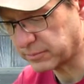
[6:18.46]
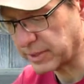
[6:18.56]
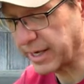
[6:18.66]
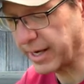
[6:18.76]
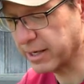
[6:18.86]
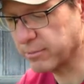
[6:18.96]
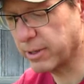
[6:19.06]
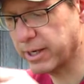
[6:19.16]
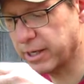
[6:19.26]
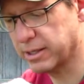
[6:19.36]
I had
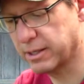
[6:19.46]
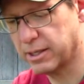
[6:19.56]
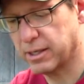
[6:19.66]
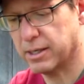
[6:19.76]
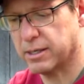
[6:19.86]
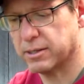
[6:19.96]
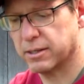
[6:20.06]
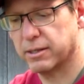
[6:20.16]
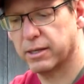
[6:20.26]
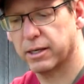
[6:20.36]
my
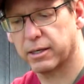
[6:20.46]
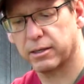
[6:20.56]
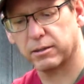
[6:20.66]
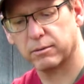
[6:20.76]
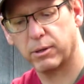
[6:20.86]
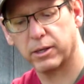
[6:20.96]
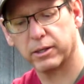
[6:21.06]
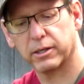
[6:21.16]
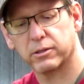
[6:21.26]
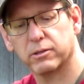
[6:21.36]
synthetic
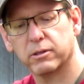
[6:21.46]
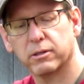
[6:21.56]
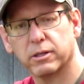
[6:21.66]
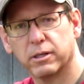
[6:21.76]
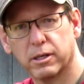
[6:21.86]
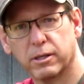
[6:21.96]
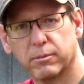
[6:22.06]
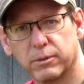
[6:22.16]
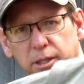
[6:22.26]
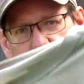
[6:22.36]
polyester
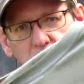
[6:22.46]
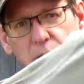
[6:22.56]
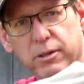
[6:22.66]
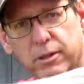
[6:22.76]
t-shirt.